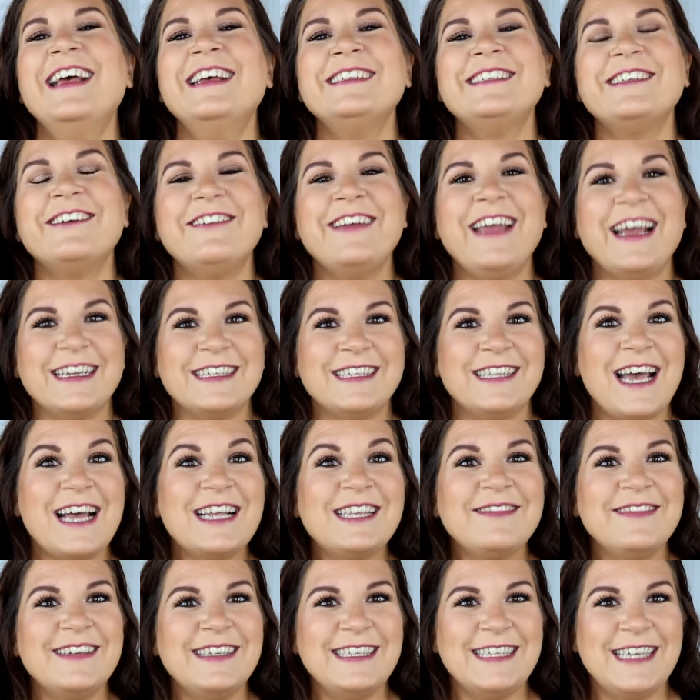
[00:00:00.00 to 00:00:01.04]
So yes,
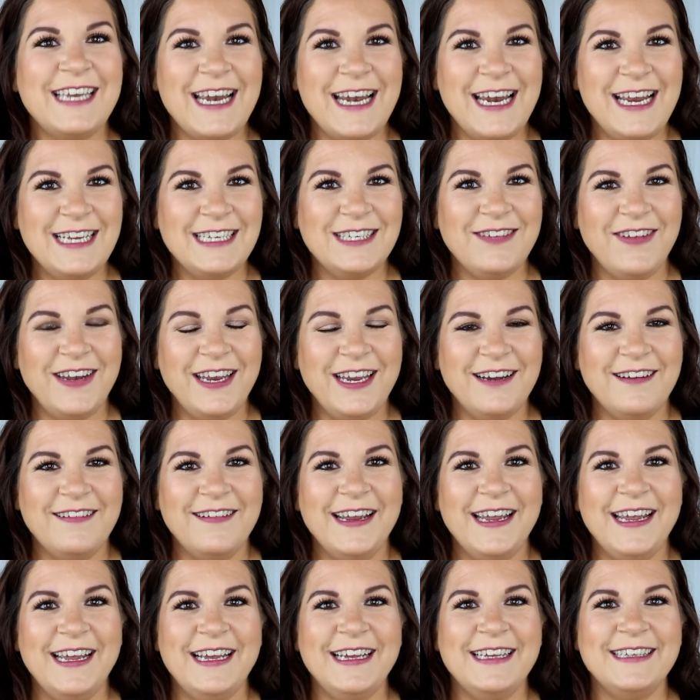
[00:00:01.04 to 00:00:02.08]
that's what today's video
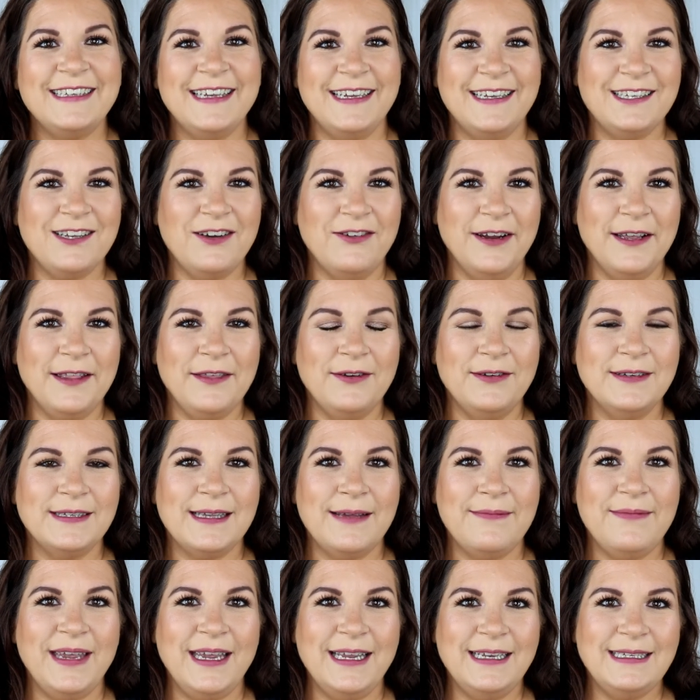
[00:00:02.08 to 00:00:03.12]
is going through
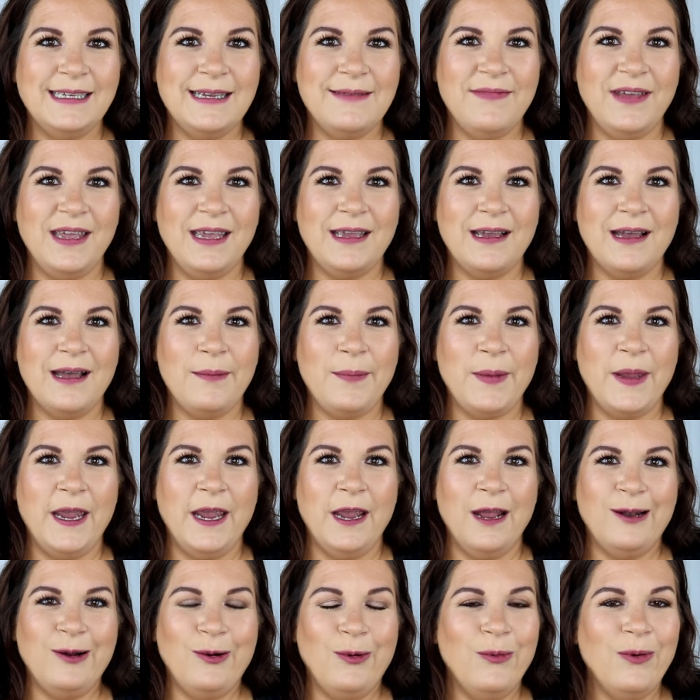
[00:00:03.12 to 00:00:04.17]
some indie makeup
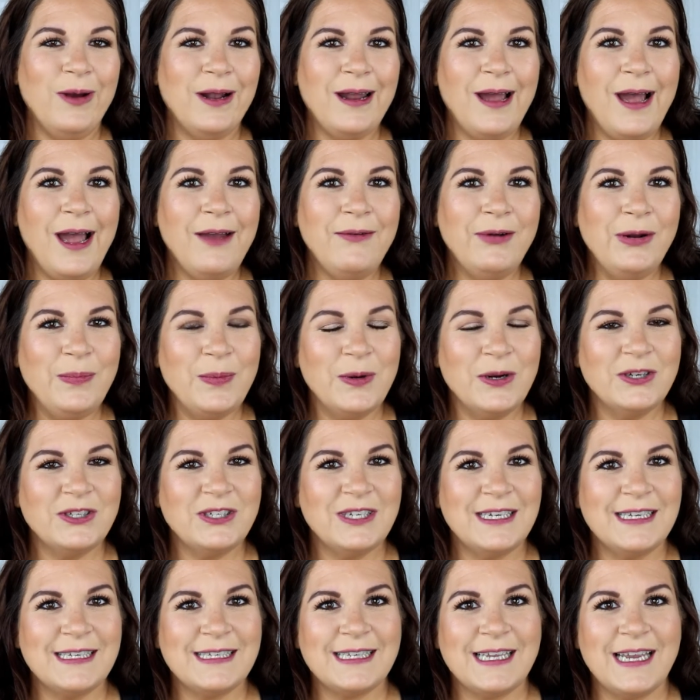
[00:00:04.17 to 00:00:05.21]
and what I would
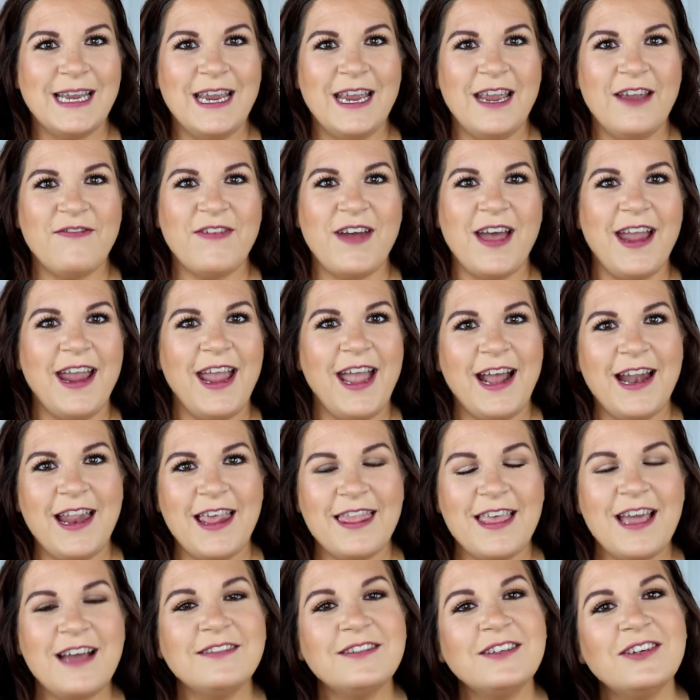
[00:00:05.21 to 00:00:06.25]
purchase if I
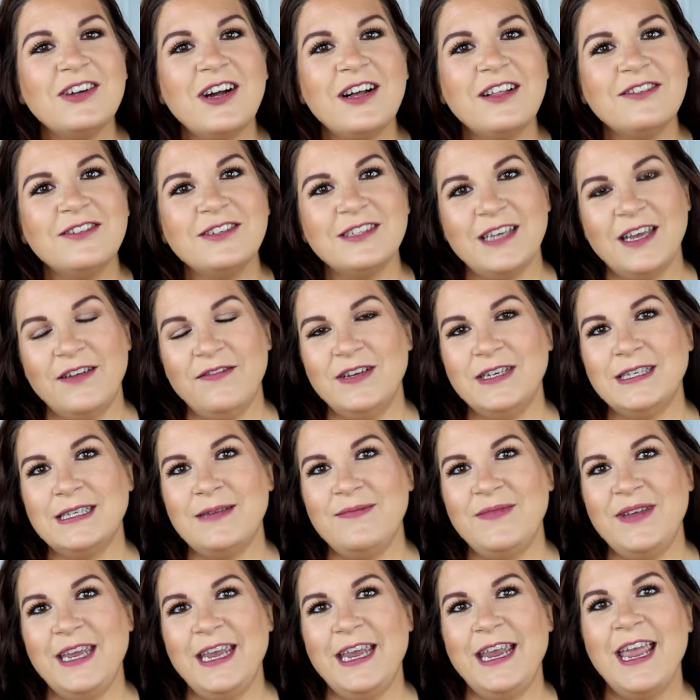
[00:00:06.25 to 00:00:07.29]
had $1,000 given
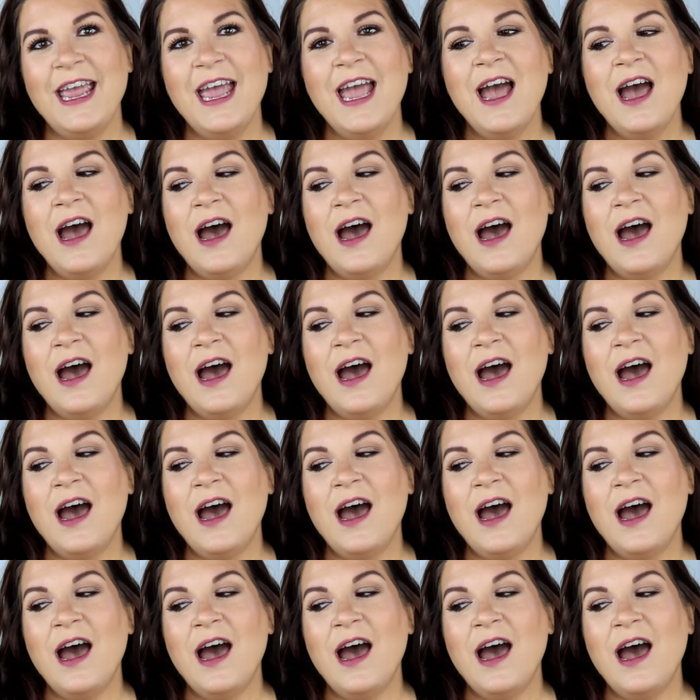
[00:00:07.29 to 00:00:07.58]
to me